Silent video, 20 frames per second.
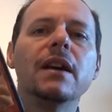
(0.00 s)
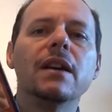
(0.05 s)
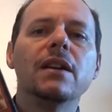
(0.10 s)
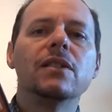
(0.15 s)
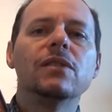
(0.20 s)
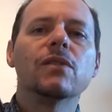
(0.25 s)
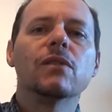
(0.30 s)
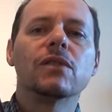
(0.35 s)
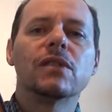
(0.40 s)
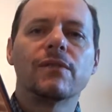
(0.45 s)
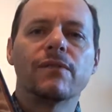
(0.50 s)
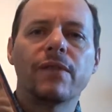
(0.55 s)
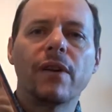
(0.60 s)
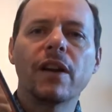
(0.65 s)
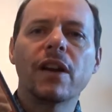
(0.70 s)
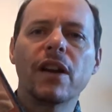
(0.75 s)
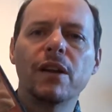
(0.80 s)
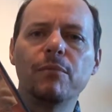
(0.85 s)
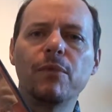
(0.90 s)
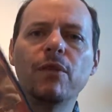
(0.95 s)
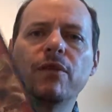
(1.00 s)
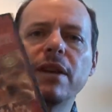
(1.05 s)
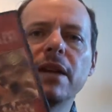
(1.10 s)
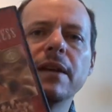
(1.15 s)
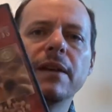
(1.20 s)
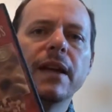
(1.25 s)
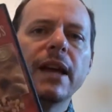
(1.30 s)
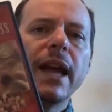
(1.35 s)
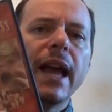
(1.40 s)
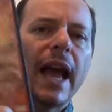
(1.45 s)
So it's a very good
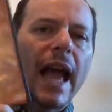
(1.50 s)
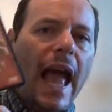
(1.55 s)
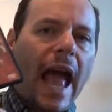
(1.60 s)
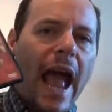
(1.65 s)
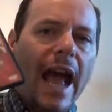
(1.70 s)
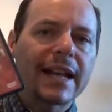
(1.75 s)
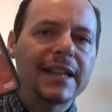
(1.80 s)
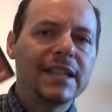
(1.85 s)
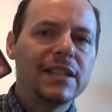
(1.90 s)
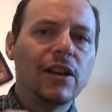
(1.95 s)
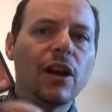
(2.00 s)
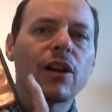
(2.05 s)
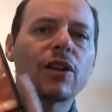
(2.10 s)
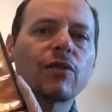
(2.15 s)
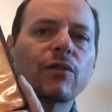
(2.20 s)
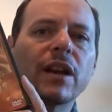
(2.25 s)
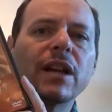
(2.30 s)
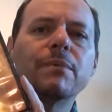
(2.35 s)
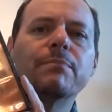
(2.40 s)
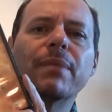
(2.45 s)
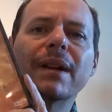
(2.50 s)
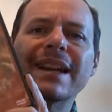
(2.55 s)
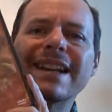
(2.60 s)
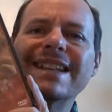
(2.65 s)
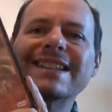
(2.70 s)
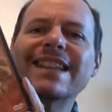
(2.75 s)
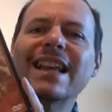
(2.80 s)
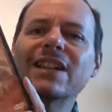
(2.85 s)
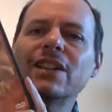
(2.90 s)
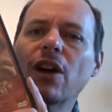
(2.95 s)
movie. Acting not great, but it
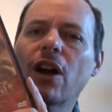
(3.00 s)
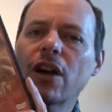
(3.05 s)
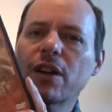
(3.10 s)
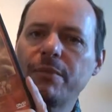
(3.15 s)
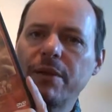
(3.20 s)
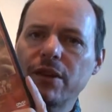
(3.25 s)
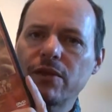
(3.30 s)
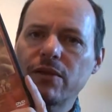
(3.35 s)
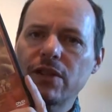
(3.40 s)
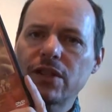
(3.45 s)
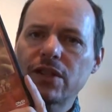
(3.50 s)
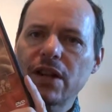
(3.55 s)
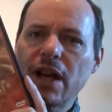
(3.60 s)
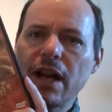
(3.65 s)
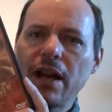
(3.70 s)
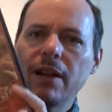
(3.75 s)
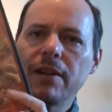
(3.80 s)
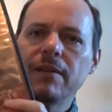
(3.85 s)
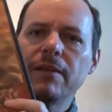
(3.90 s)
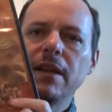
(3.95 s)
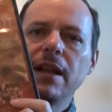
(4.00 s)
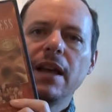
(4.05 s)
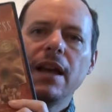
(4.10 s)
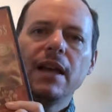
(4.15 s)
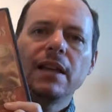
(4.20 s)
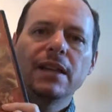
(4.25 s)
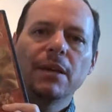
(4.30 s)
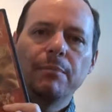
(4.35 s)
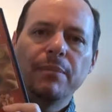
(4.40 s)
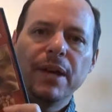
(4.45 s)
is that documentary style.
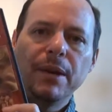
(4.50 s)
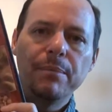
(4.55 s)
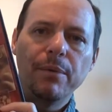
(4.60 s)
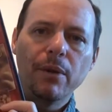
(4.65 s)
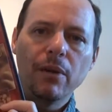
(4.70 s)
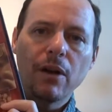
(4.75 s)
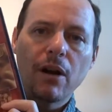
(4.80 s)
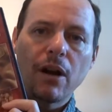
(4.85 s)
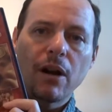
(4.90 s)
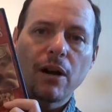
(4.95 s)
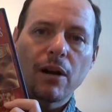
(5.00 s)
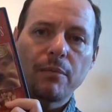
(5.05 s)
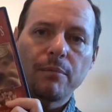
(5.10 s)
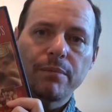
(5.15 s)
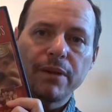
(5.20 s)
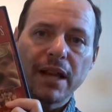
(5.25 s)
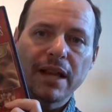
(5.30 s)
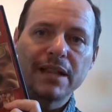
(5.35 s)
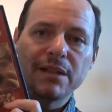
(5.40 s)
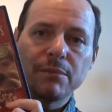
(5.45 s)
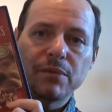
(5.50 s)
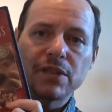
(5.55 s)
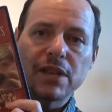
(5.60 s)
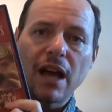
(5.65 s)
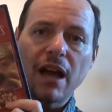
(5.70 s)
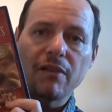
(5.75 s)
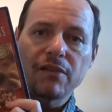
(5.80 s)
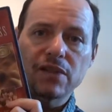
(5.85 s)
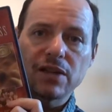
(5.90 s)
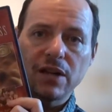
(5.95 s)
The people are playing
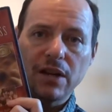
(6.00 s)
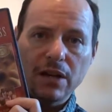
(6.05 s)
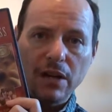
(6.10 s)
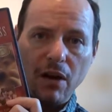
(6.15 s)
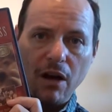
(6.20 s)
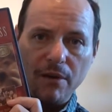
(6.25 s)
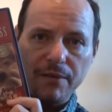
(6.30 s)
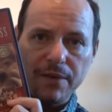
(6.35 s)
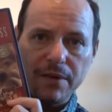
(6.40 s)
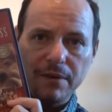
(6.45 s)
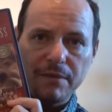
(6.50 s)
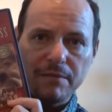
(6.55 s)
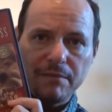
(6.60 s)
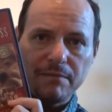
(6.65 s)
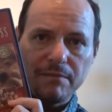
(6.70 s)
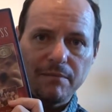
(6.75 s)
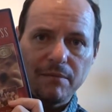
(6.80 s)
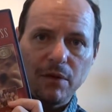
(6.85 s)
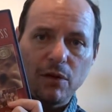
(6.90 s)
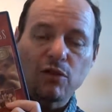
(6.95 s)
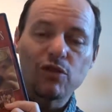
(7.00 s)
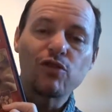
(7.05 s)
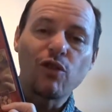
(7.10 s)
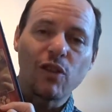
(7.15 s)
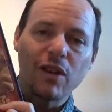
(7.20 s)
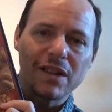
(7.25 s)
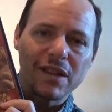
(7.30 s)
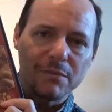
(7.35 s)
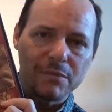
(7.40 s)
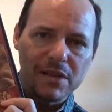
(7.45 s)
themselves in it often, or
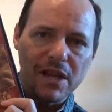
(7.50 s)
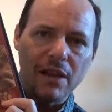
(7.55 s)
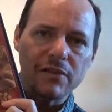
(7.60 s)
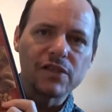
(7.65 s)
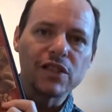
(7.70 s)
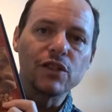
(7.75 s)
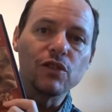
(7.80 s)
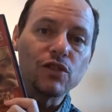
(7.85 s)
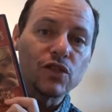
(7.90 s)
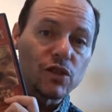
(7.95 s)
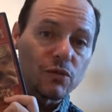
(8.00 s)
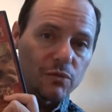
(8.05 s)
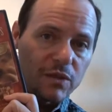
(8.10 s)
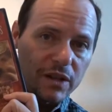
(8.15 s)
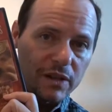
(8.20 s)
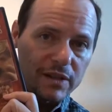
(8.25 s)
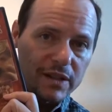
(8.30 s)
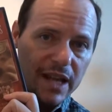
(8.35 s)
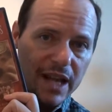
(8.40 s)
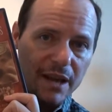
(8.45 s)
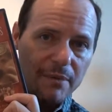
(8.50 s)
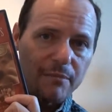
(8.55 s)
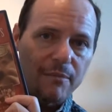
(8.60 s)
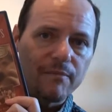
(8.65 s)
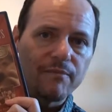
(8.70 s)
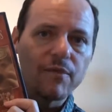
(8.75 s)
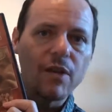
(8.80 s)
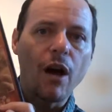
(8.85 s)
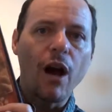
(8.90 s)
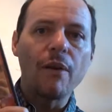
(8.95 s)
sort of themselves. They use their real
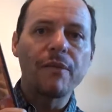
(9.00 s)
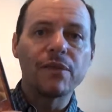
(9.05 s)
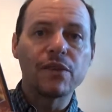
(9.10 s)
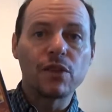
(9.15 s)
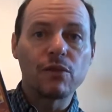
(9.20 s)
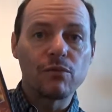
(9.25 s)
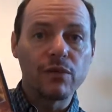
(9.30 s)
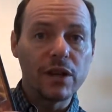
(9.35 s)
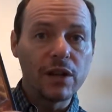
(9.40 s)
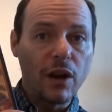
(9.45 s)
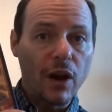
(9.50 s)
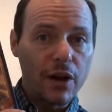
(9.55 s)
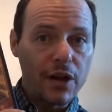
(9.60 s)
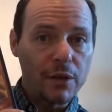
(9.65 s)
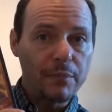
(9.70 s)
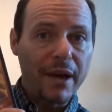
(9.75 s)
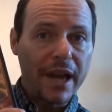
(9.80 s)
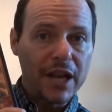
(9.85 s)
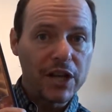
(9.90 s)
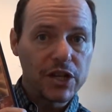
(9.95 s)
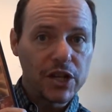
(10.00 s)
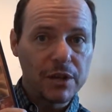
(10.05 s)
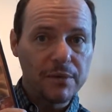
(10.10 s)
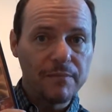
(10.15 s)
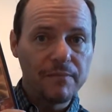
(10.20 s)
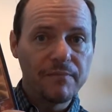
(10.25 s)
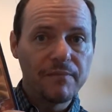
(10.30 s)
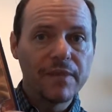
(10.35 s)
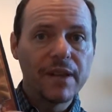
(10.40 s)
name, often their real occupation.